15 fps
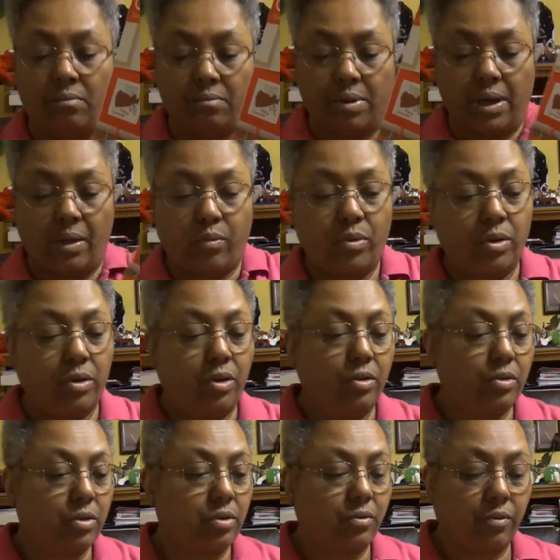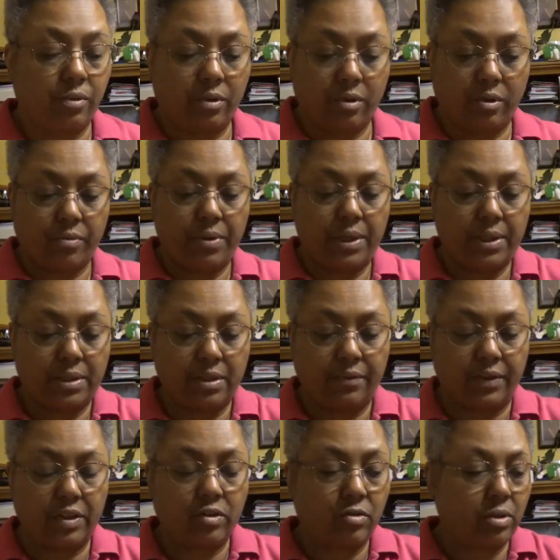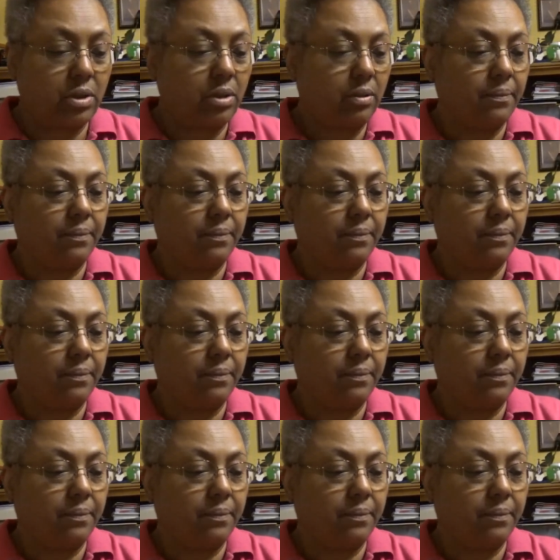but I will use the threads eventually.